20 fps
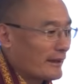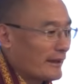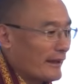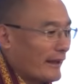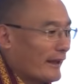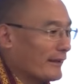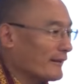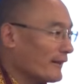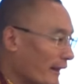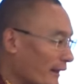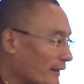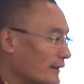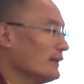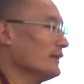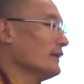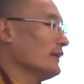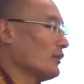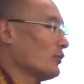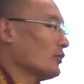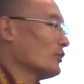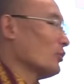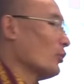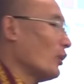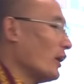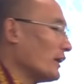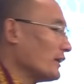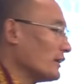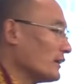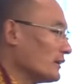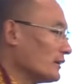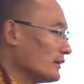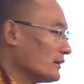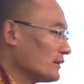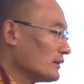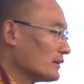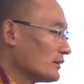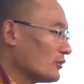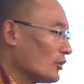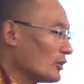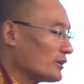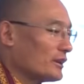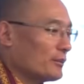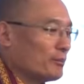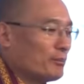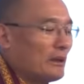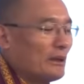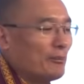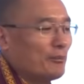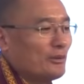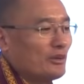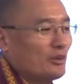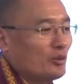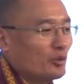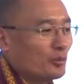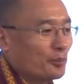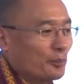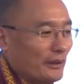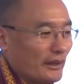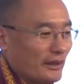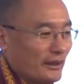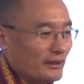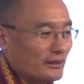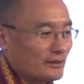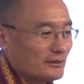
And then there was one, called the BPUP,